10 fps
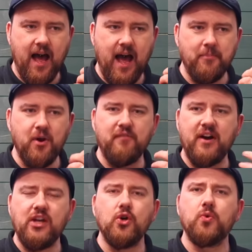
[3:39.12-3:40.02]
I'm not
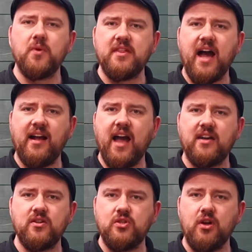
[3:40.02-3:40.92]
very good with that
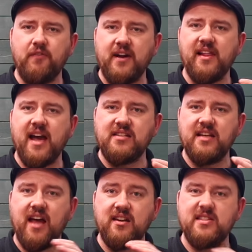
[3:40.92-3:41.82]
kind of stuff, and I like to
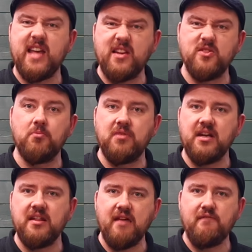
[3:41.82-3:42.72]
kind of set
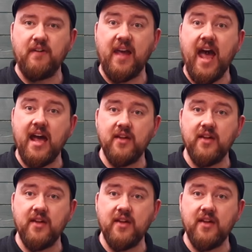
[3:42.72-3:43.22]
something and then forget it,